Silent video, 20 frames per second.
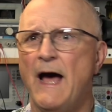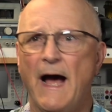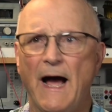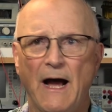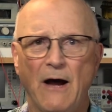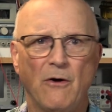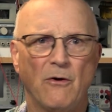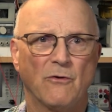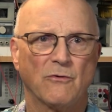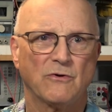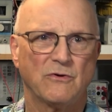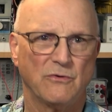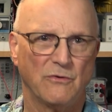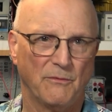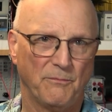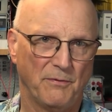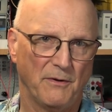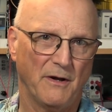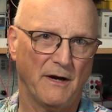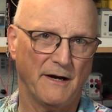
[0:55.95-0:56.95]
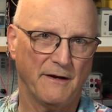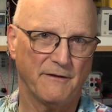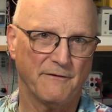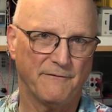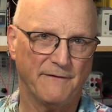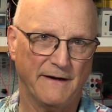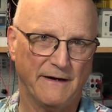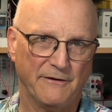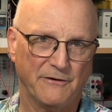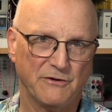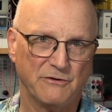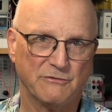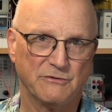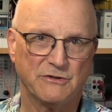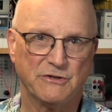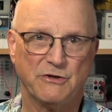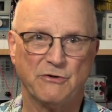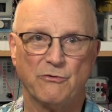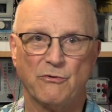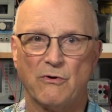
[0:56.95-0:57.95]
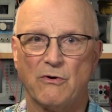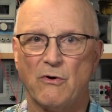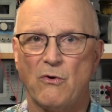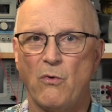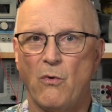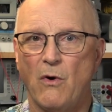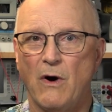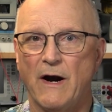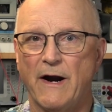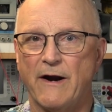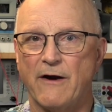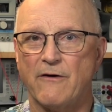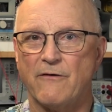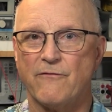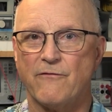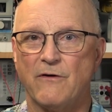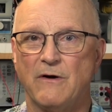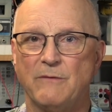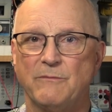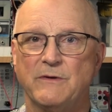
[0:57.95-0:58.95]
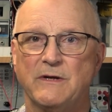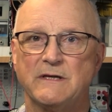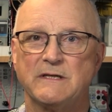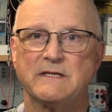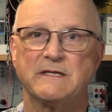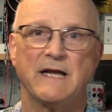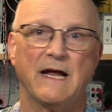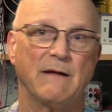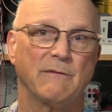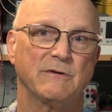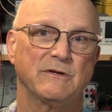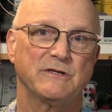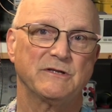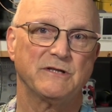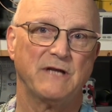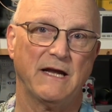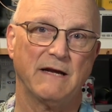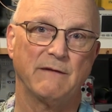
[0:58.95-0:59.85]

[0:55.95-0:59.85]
how to apply the values you acquired from the established